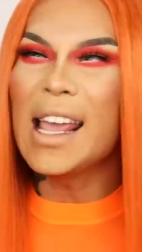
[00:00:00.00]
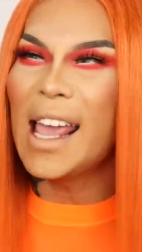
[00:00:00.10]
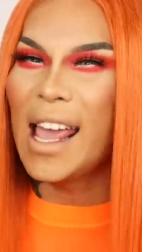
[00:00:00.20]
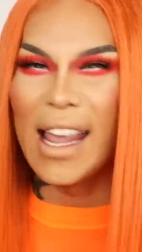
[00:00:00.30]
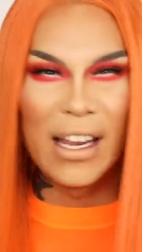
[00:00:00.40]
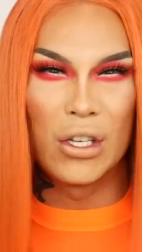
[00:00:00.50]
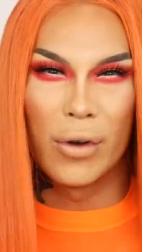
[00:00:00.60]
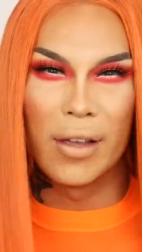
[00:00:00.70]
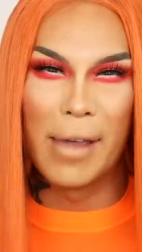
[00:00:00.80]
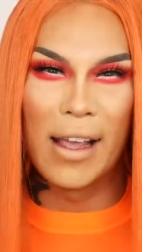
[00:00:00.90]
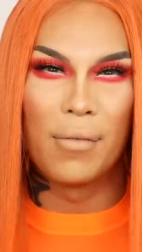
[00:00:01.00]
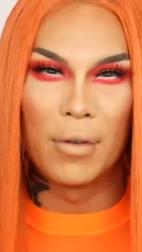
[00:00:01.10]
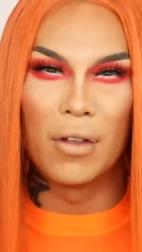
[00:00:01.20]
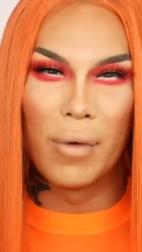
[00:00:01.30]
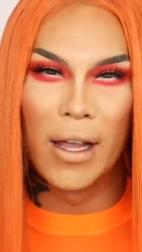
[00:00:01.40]
I hate doing makeup
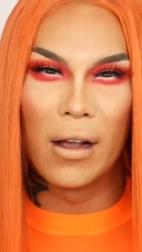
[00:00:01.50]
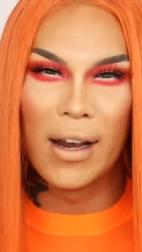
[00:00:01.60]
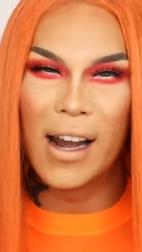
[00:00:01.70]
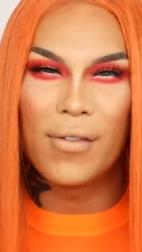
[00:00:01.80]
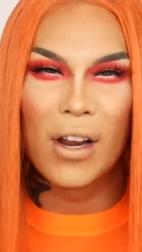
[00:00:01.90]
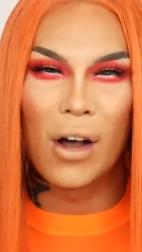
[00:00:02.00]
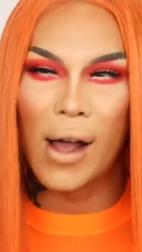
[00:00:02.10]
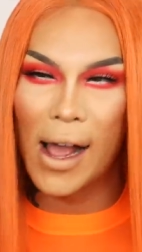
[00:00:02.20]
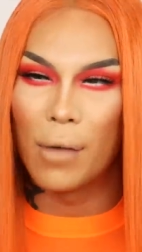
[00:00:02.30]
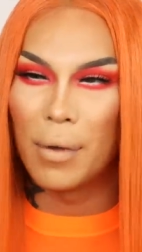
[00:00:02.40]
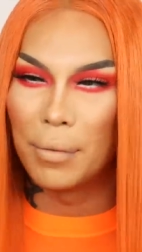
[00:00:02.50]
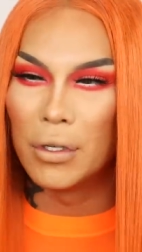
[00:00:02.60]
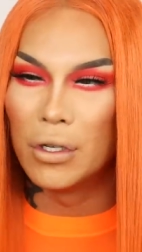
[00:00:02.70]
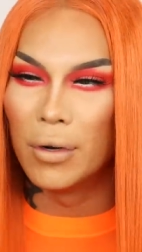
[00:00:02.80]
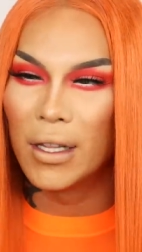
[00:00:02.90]
with a wig on. I don't even know how people
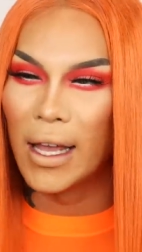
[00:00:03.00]
do it.